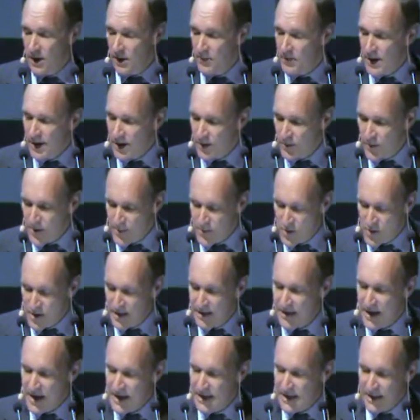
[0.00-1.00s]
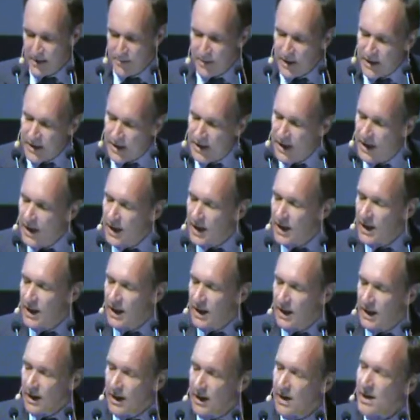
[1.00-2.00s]
make the web more exciting. But
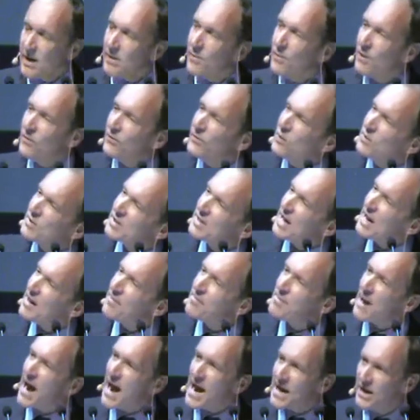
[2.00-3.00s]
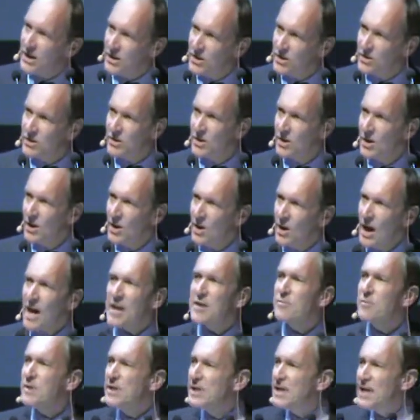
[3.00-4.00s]
if you stand back, and
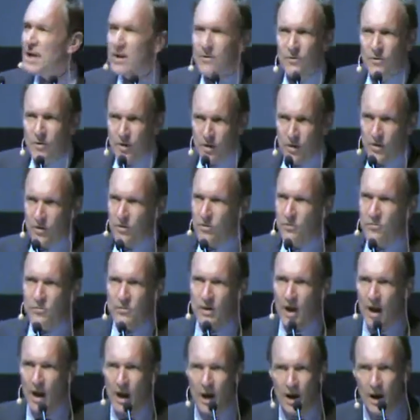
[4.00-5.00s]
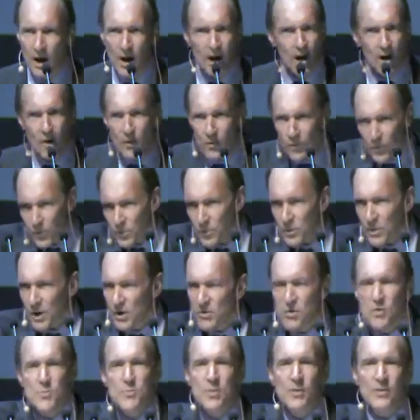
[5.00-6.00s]
as we did for a
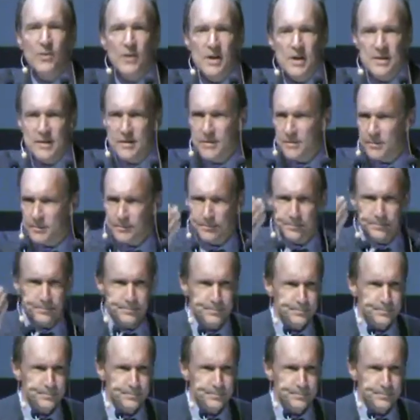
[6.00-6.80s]
group of us